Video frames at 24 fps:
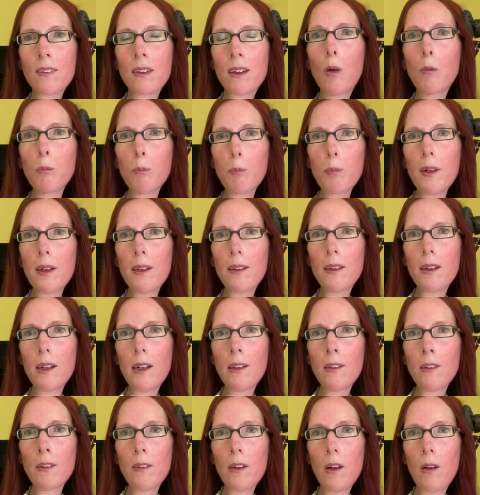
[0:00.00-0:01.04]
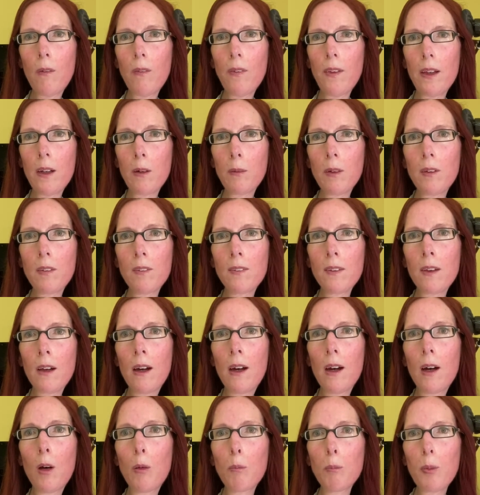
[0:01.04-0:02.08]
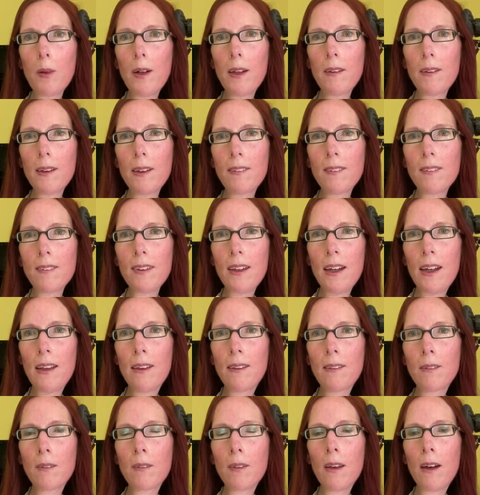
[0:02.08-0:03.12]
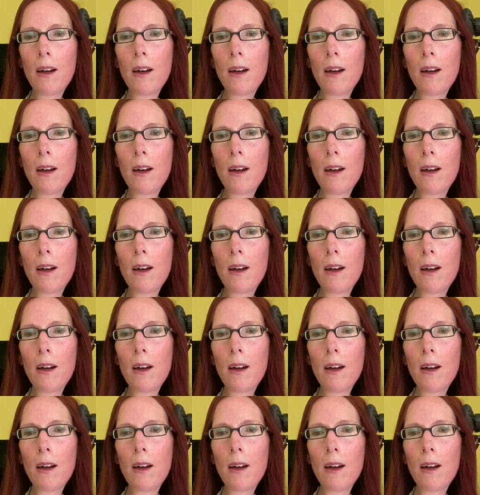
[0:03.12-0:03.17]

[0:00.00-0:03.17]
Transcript: but I knew the whole thing was pointless, and